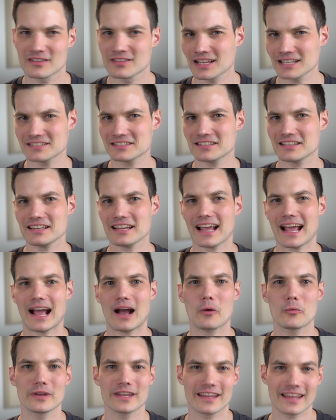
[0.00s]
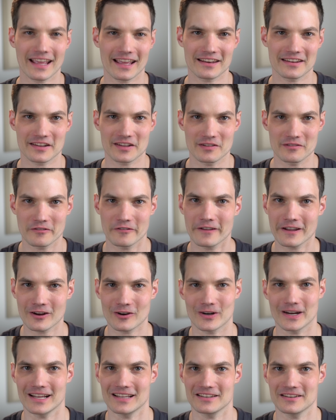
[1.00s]
let's see how we can
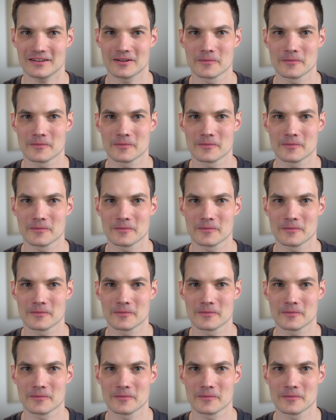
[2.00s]
configure it.